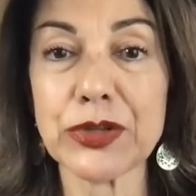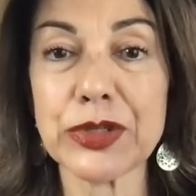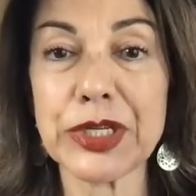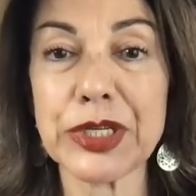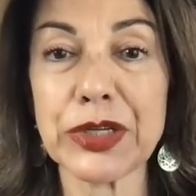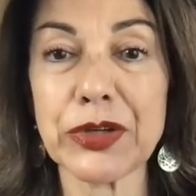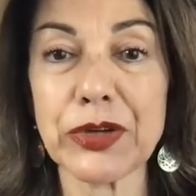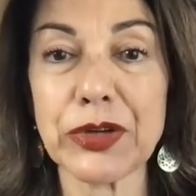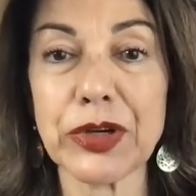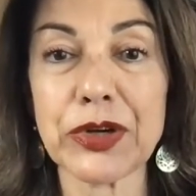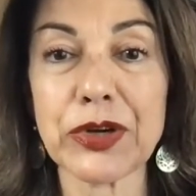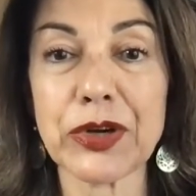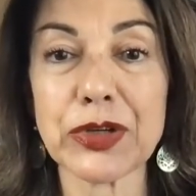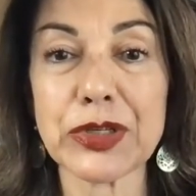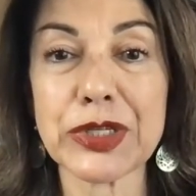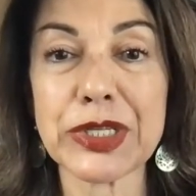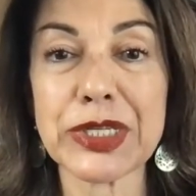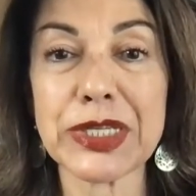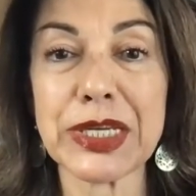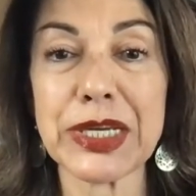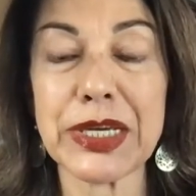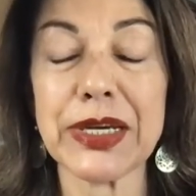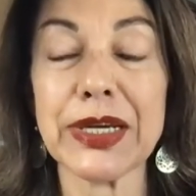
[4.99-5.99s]
Delia
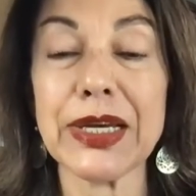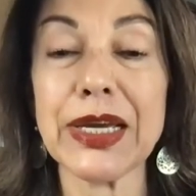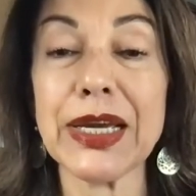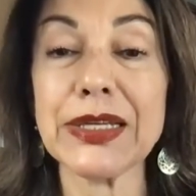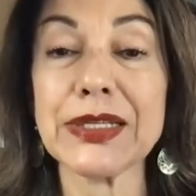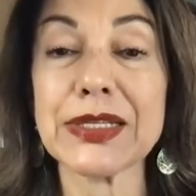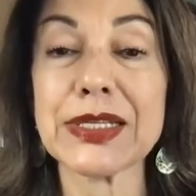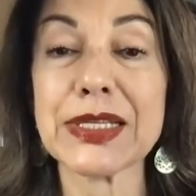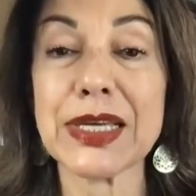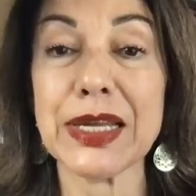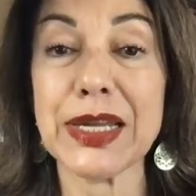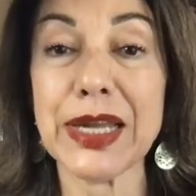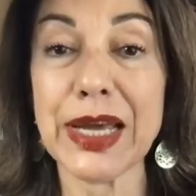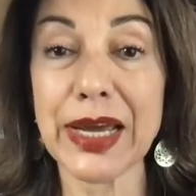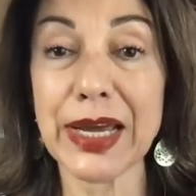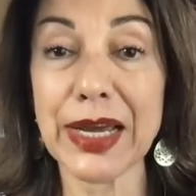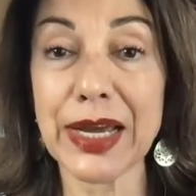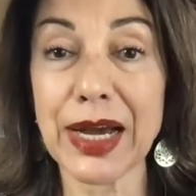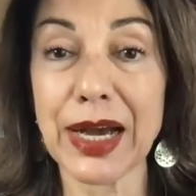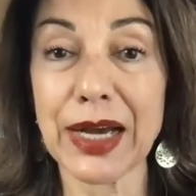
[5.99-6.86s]
Garcia, and today